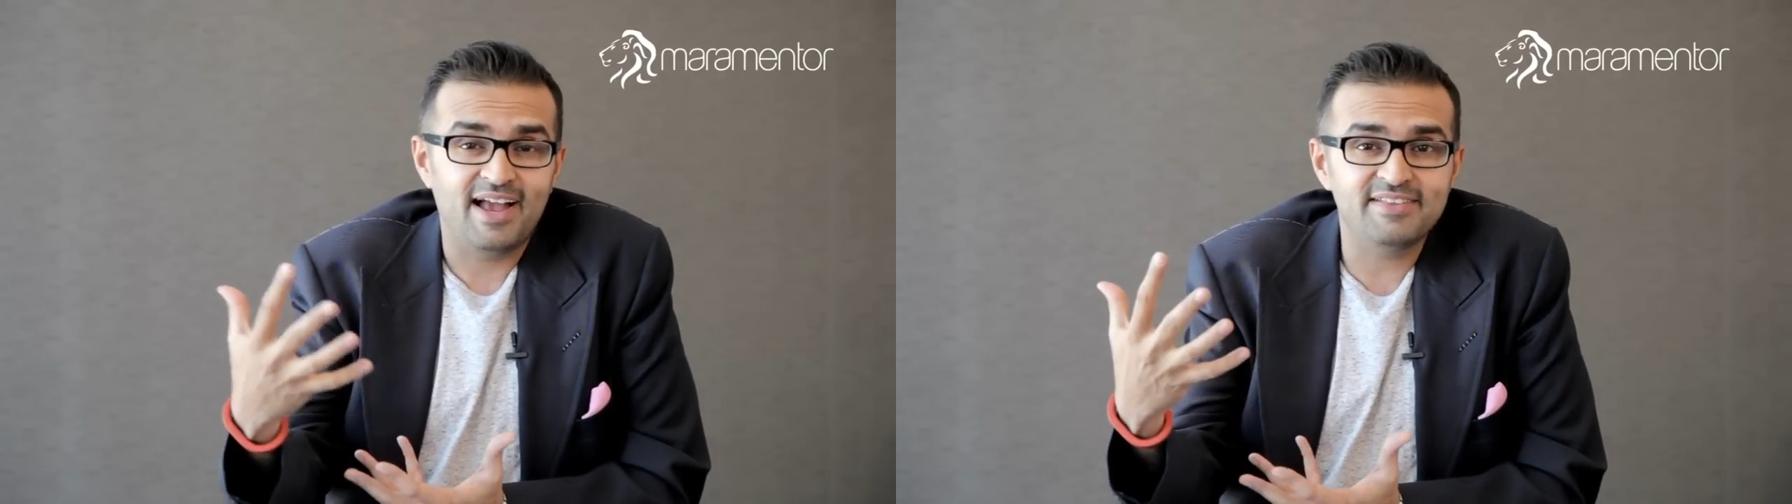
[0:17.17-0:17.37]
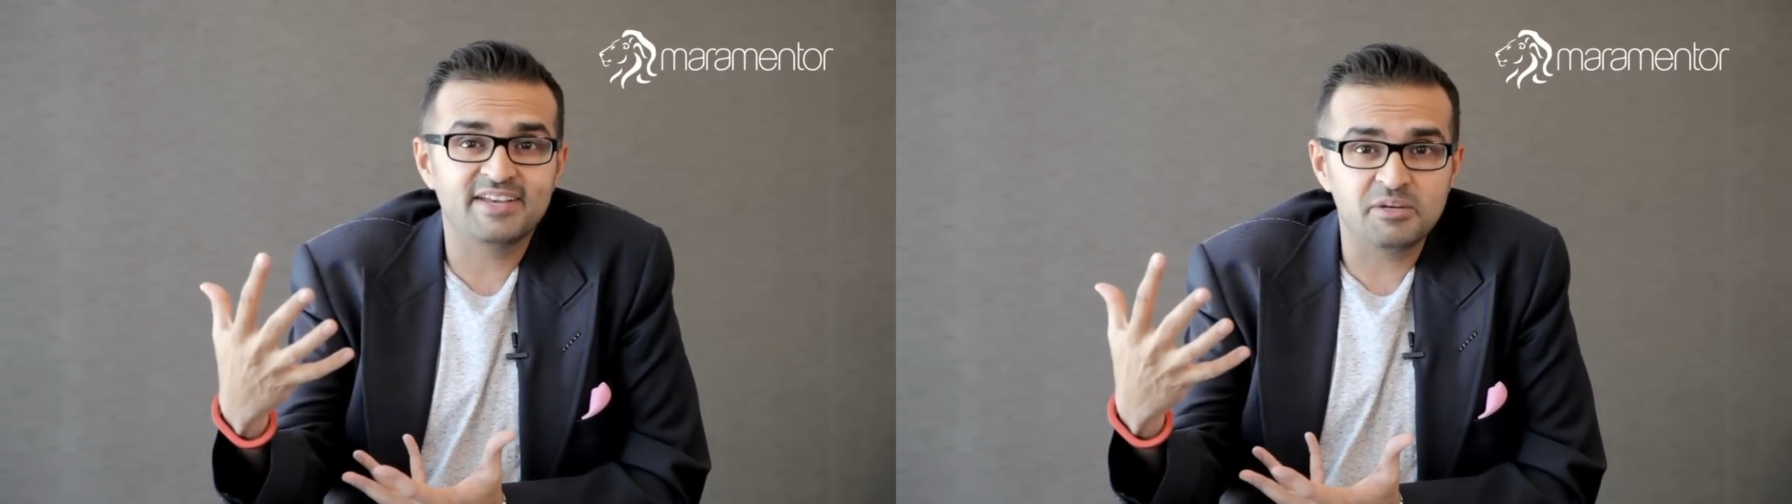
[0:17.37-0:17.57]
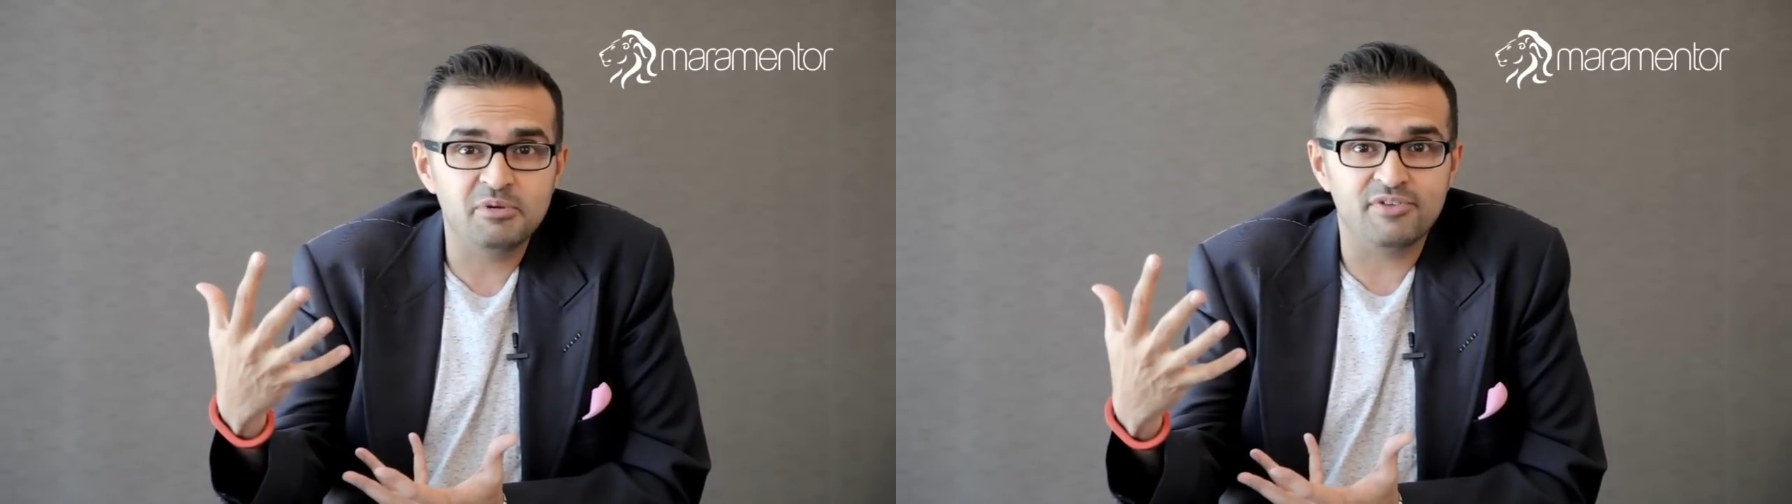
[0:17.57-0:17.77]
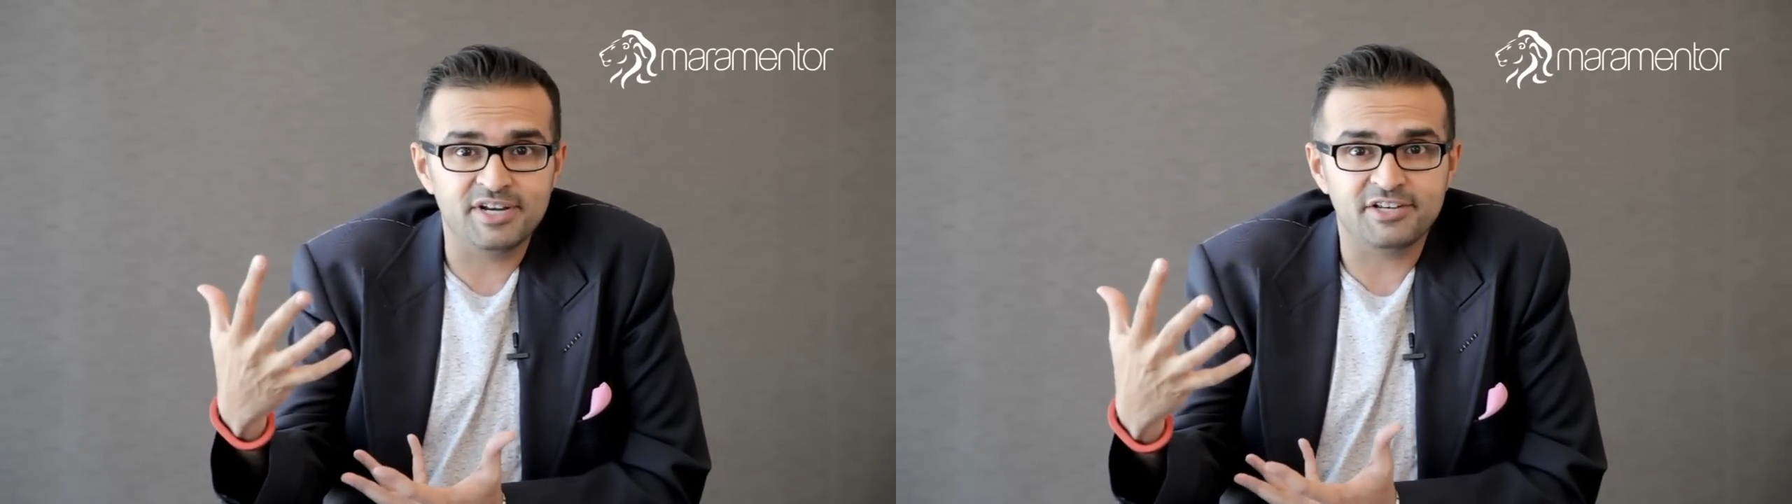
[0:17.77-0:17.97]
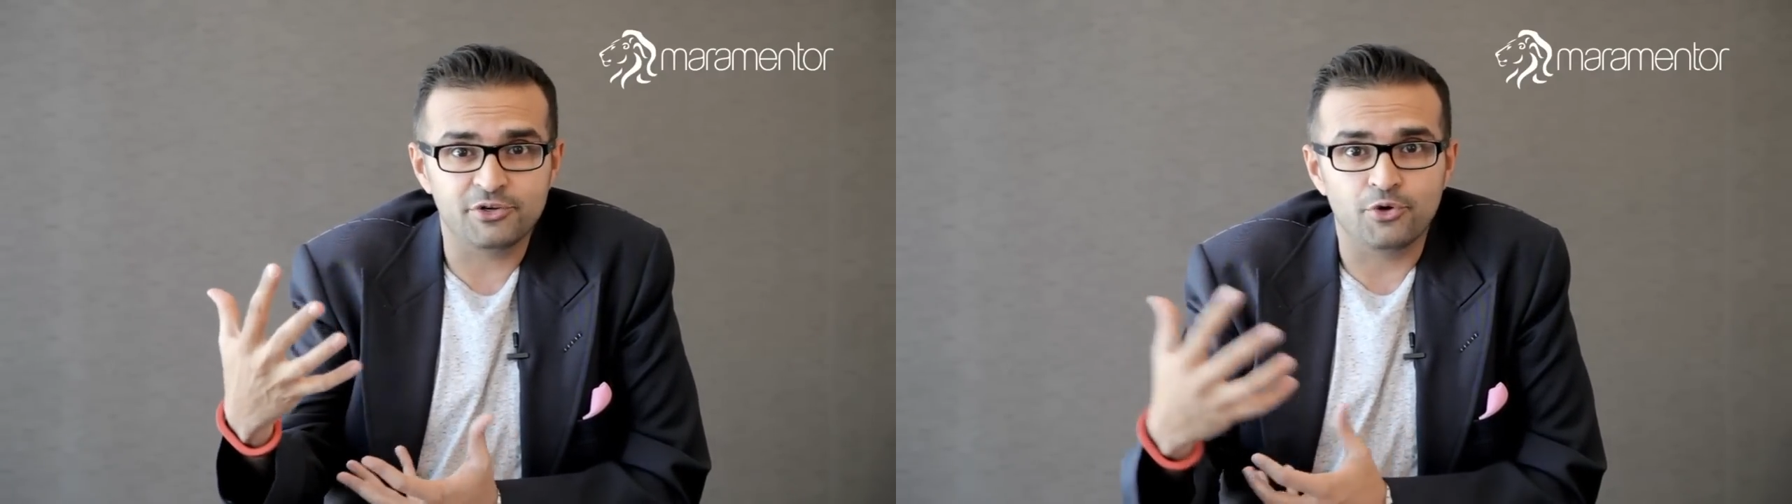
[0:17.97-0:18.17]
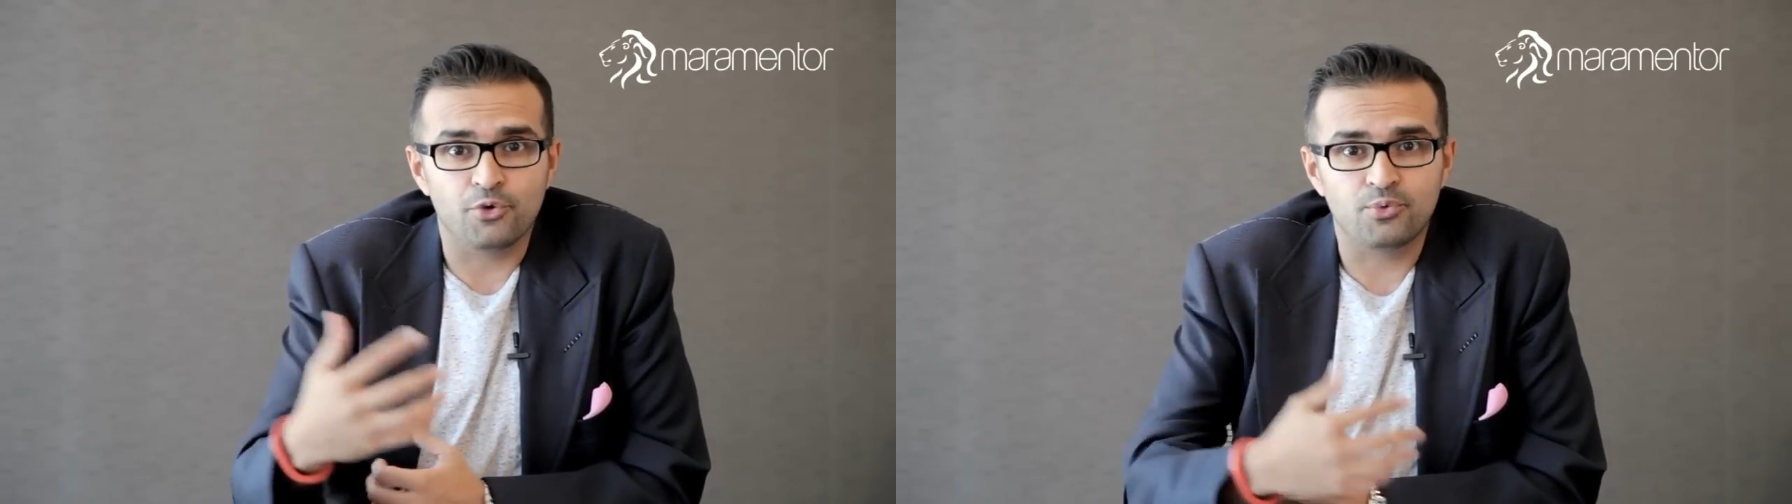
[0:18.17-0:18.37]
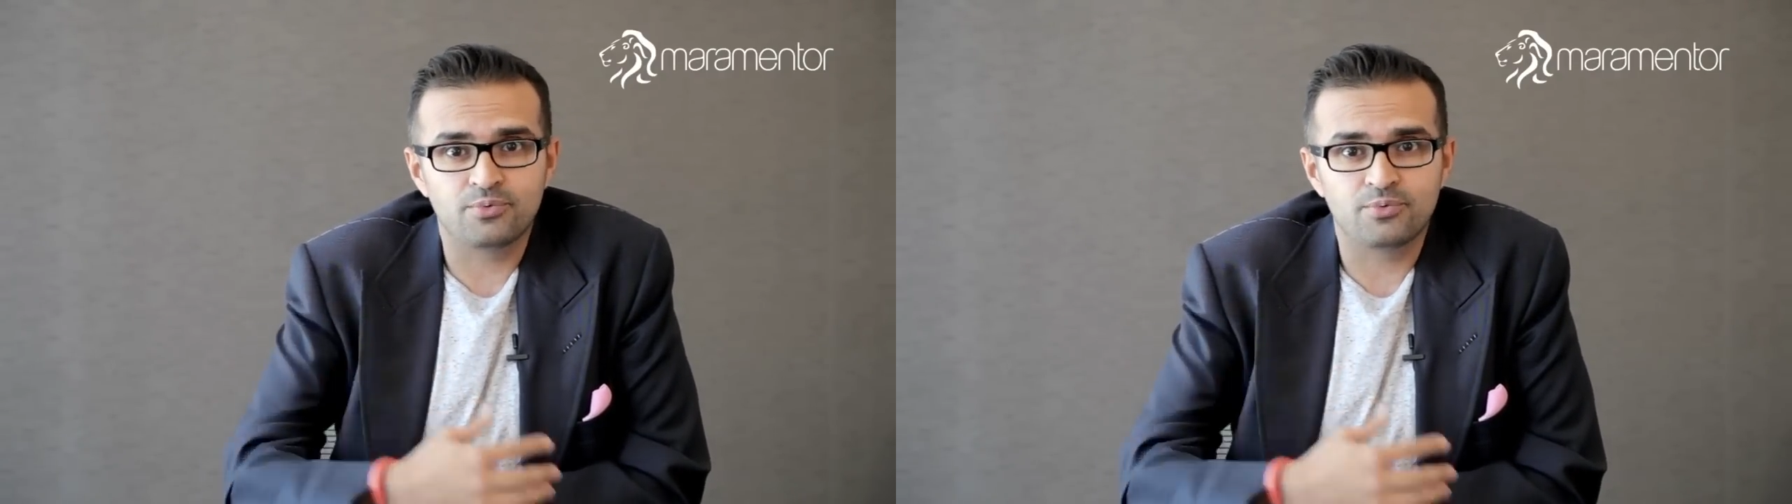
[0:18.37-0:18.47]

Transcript: and they're going to be ready to go.